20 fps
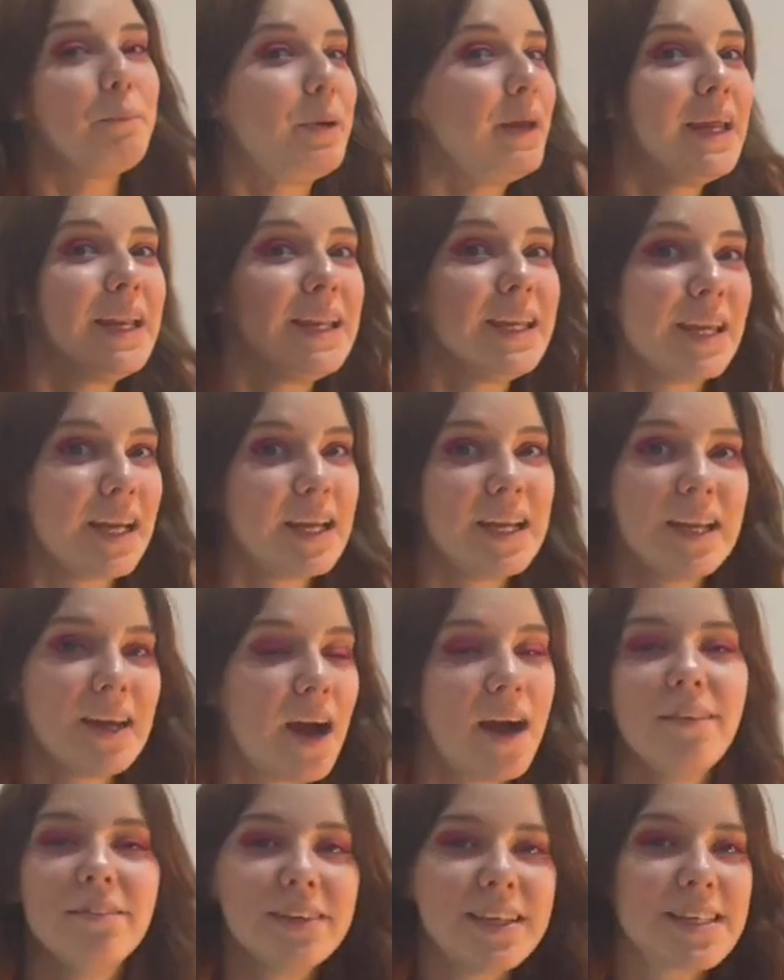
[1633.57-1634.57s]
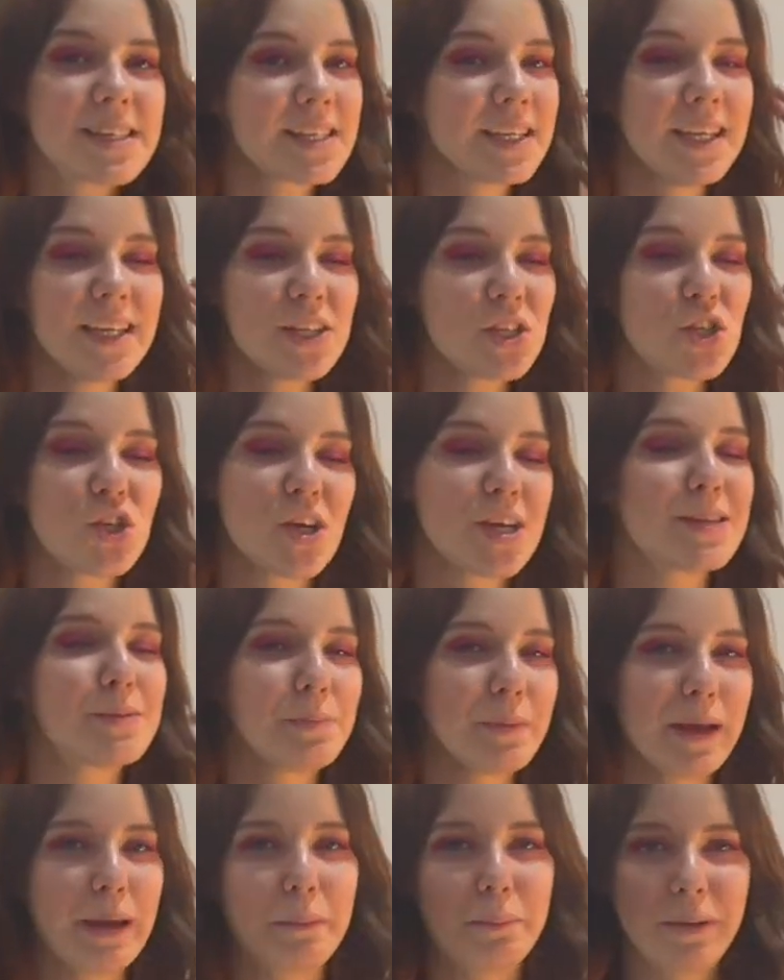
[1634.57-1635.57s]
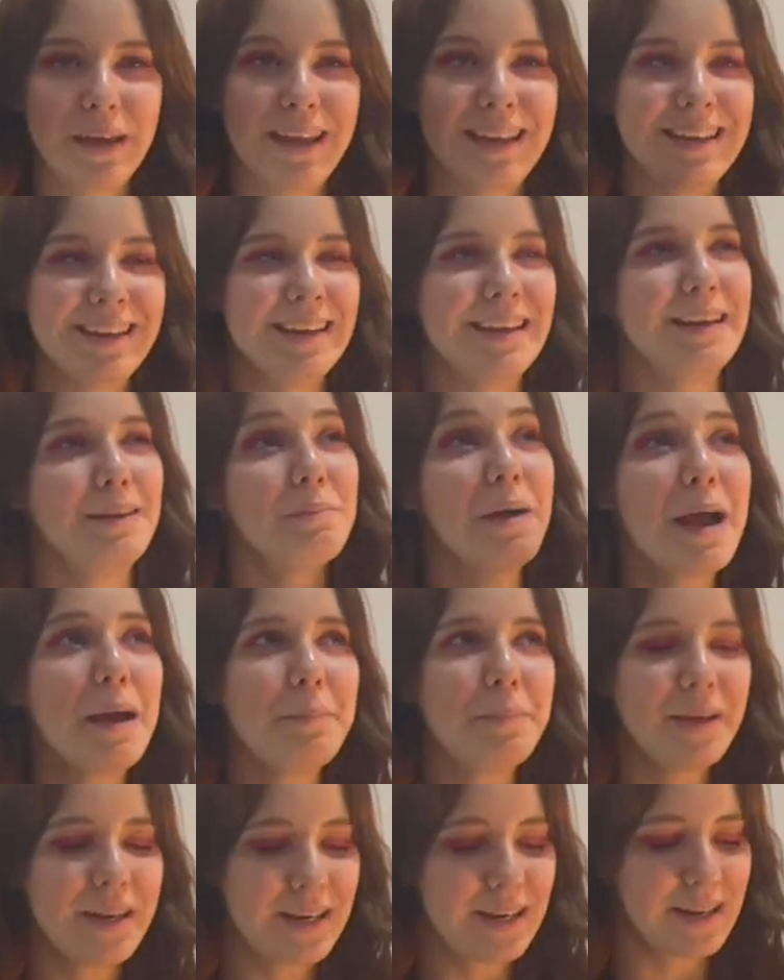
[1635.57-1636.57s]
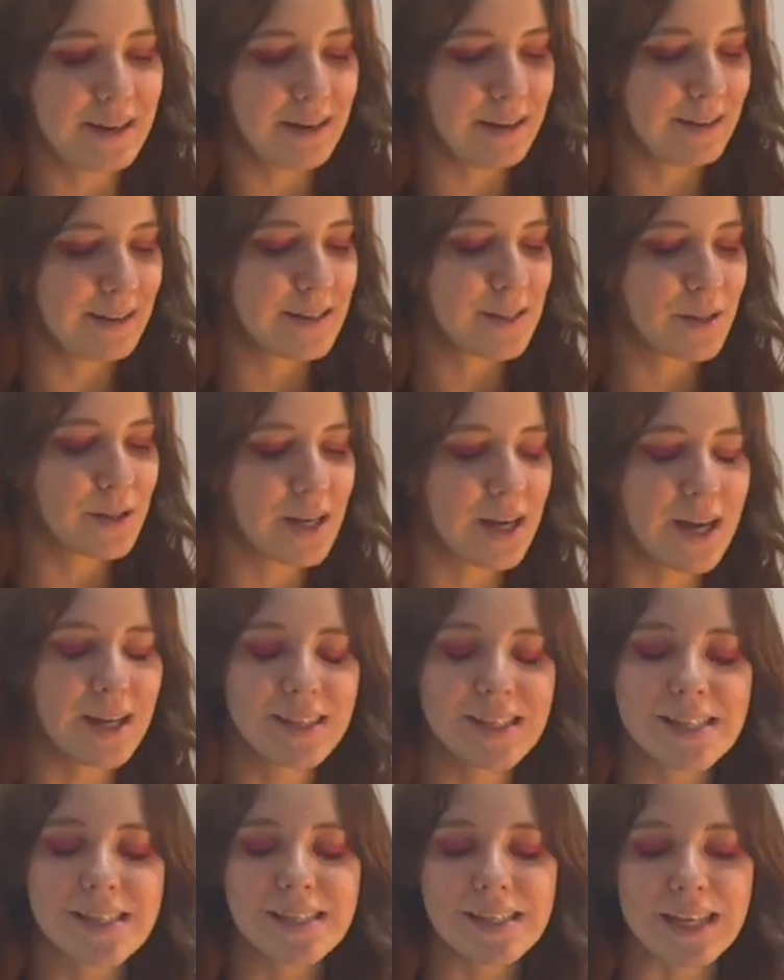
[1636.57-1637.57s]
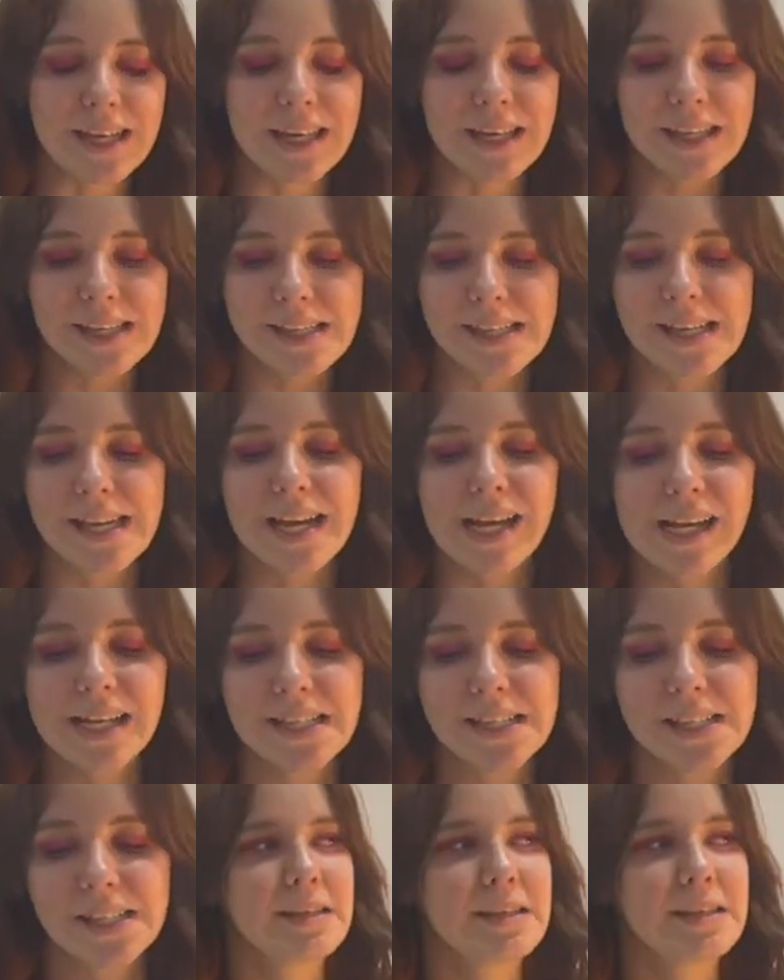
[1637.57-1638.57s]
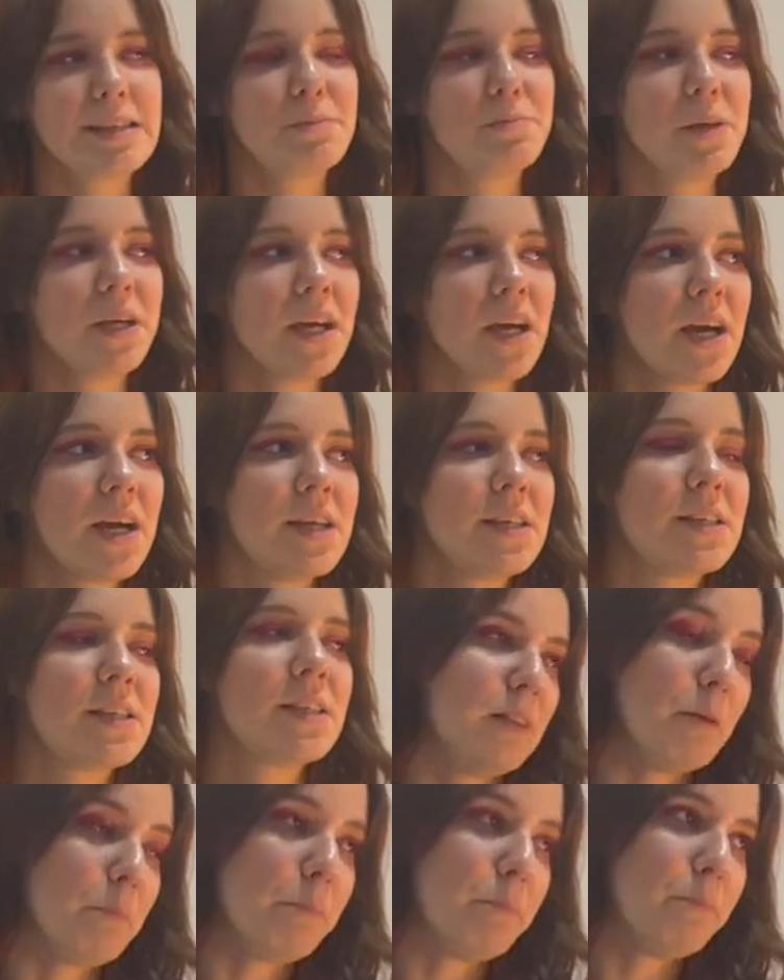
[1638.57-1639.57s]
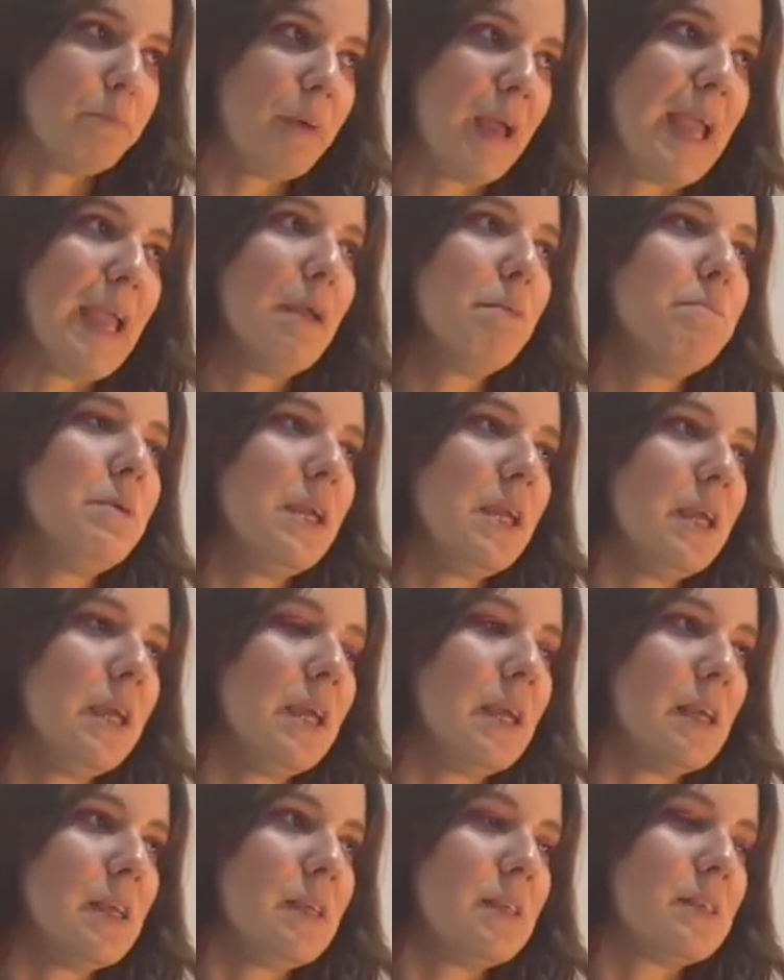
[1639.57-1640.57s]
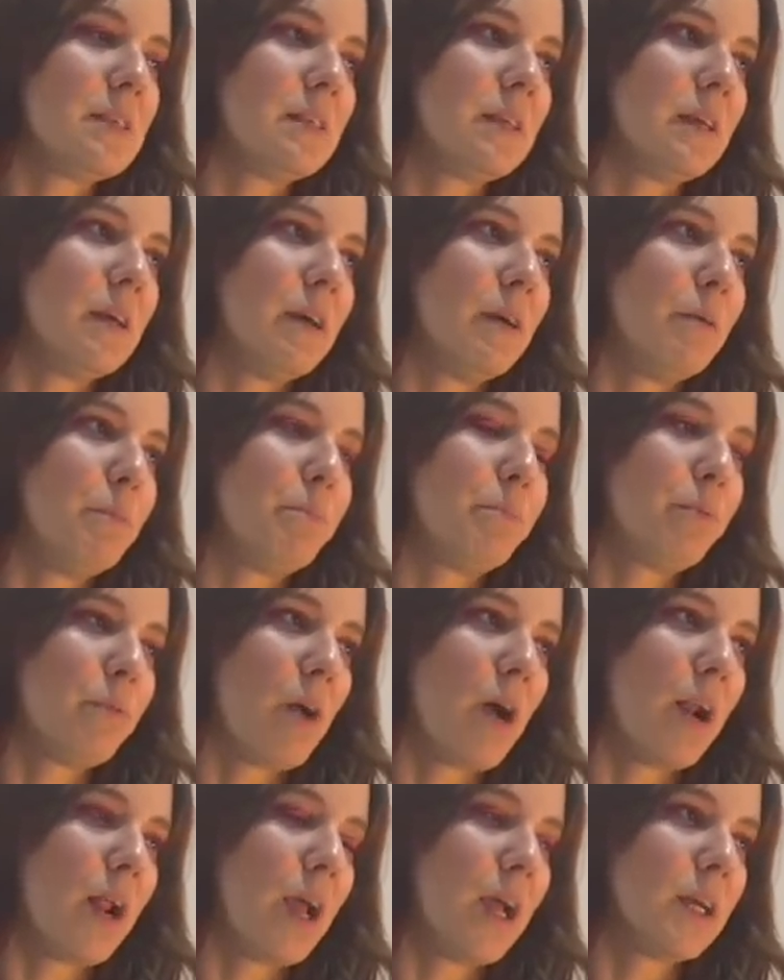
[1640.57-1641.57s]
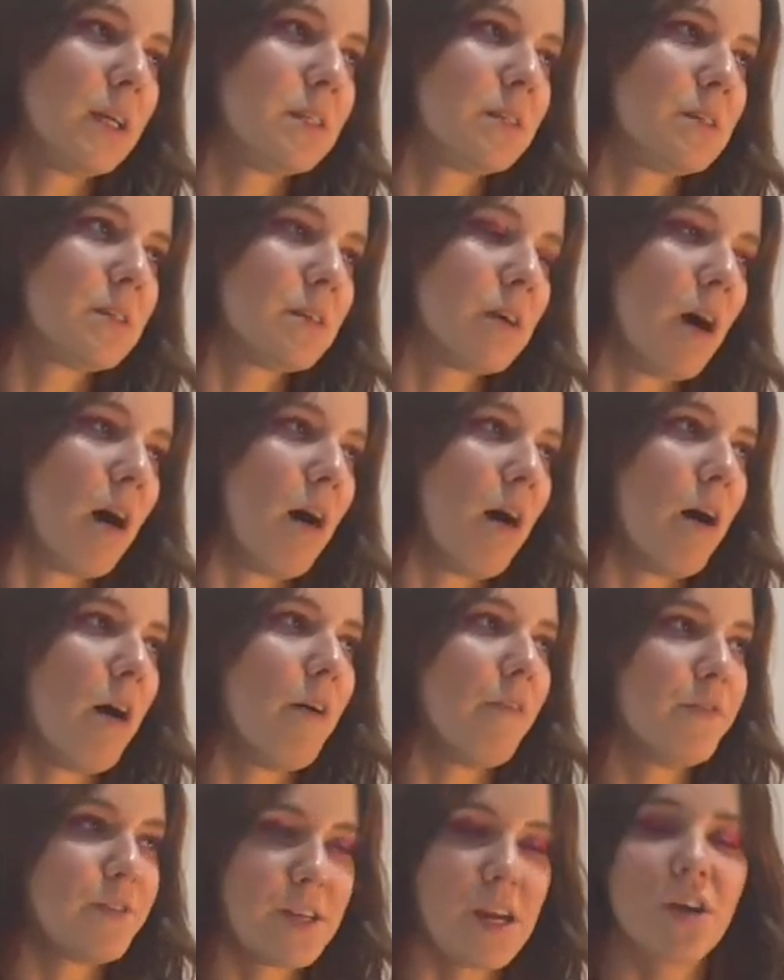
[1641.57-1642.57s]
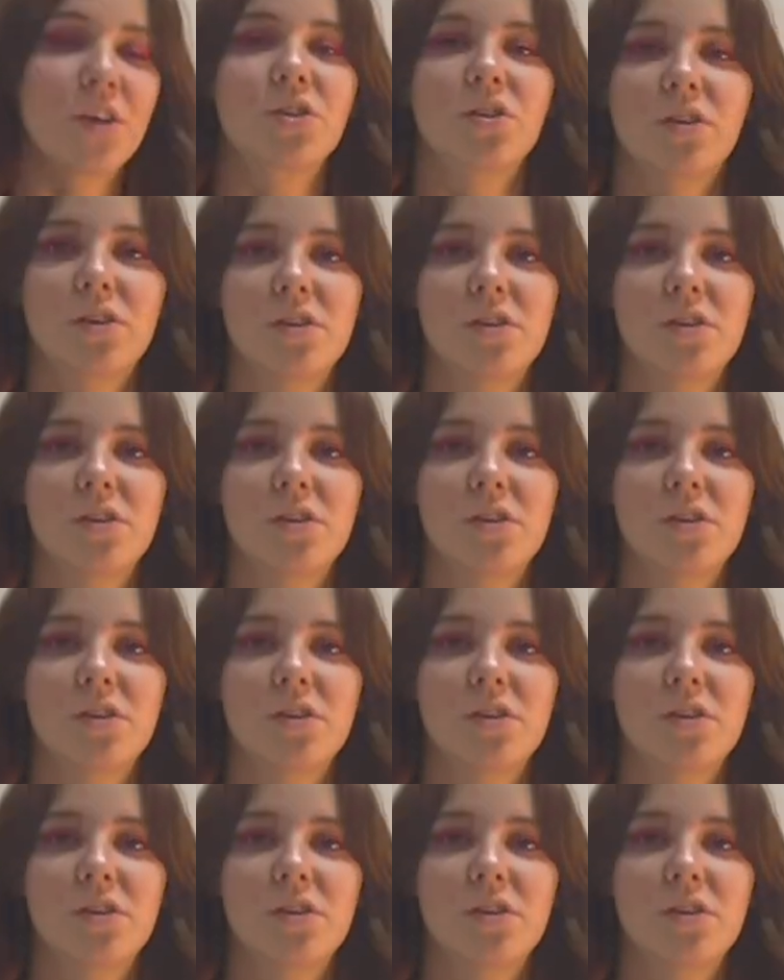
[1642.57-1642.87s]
opinion, obviously it's just my opinion, in my opinion, this, uh, the scene exists is because the baby is the product of sexual